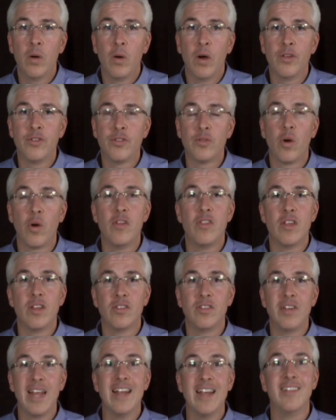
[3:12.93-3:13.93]
A story that
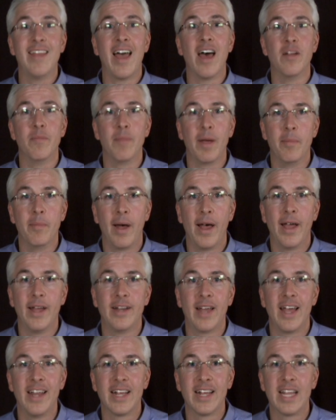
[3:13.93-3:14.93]
stands out in my
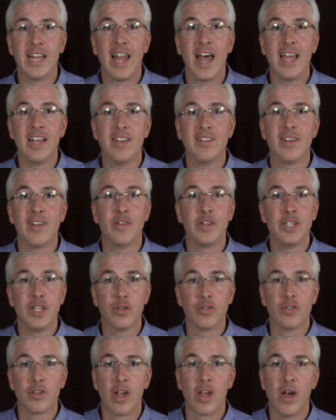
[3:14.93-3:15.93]
mind, I had a client several
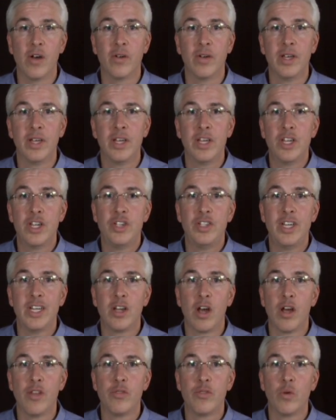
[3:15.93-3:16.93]
years ago. She had
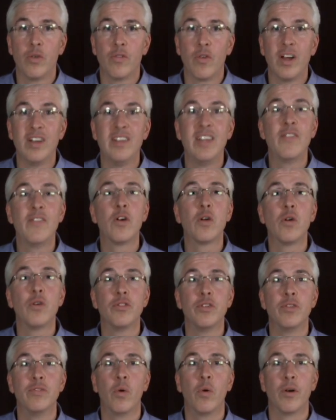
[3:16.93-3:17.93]
gone through a very
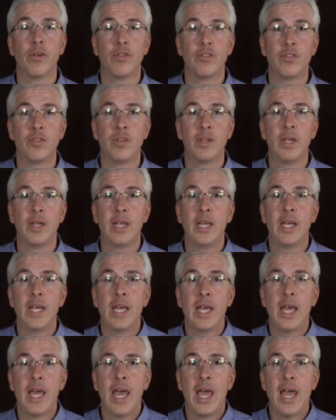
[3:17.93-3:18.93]
difficult divorce,
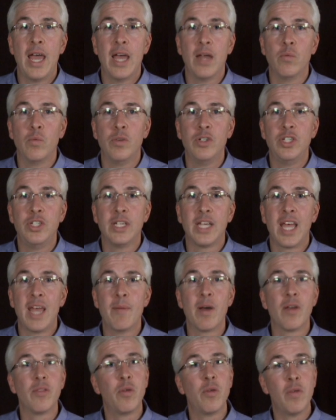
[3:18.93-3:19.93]
and when she
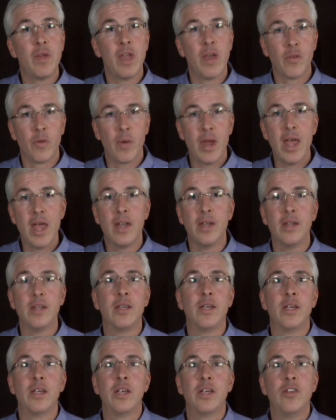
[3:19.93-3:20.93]
came out to the other end,
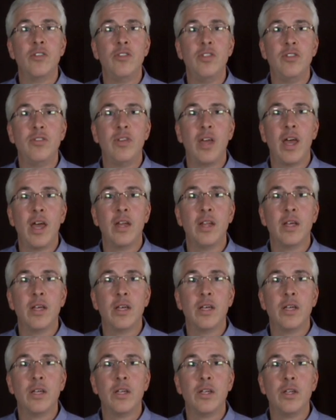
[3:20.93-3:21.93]
she said,
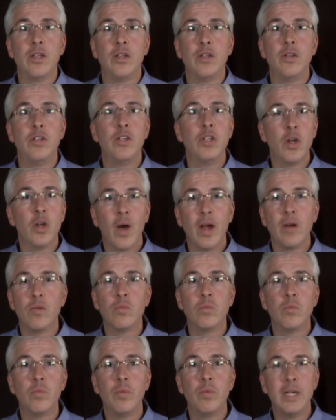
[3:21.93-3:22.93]
you know, I
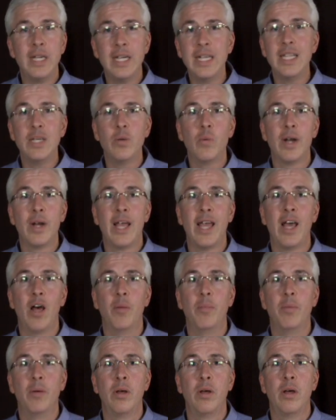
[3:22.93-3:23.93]
really want to
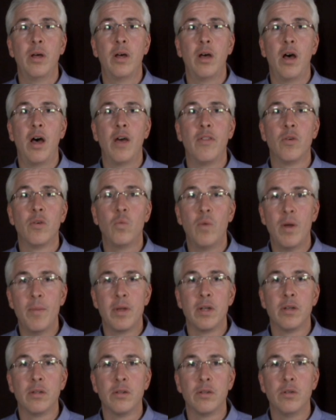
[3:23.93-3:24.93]
help other
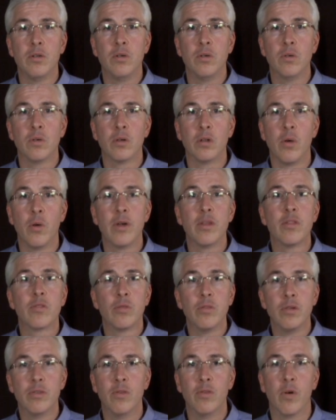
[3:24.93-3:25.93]
women who are going
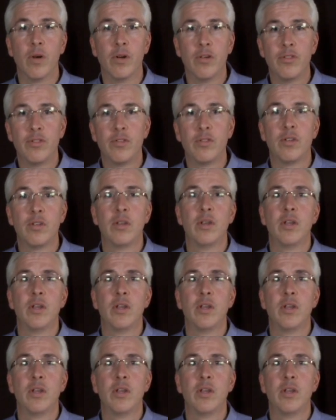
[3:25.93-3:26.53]
through divorce